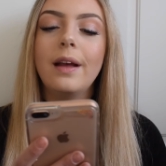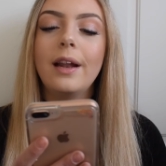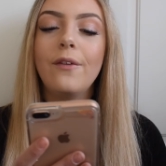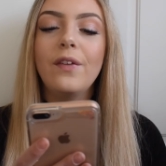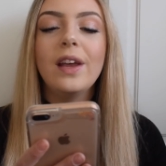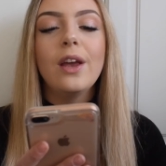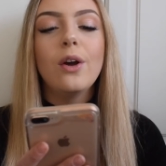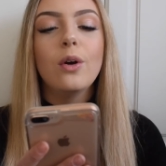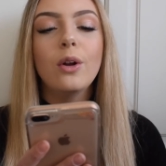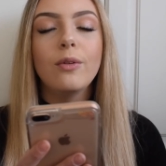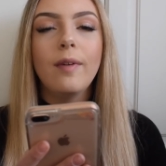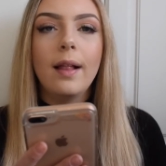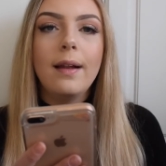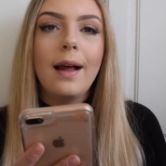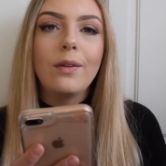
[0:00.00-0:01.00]
and I think it will look
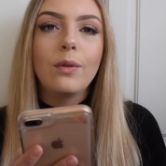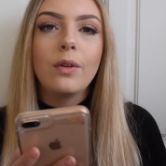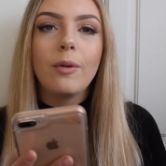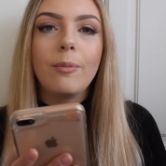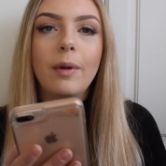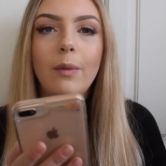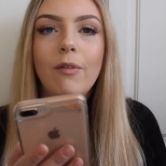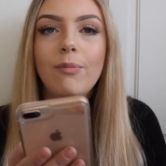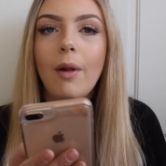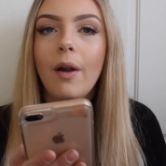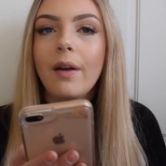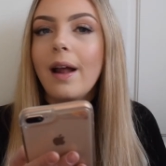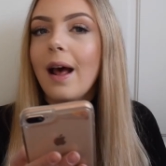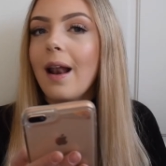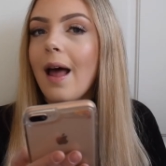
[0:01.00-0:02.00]
really nice with somebody with
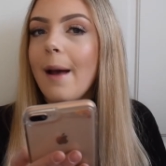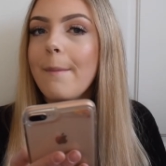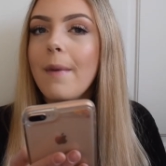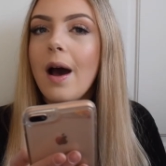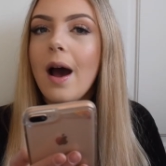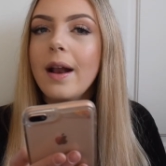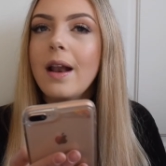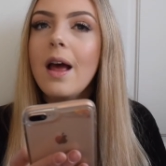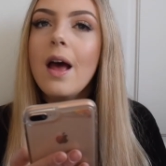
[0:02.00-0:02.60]
blonde hair like mine,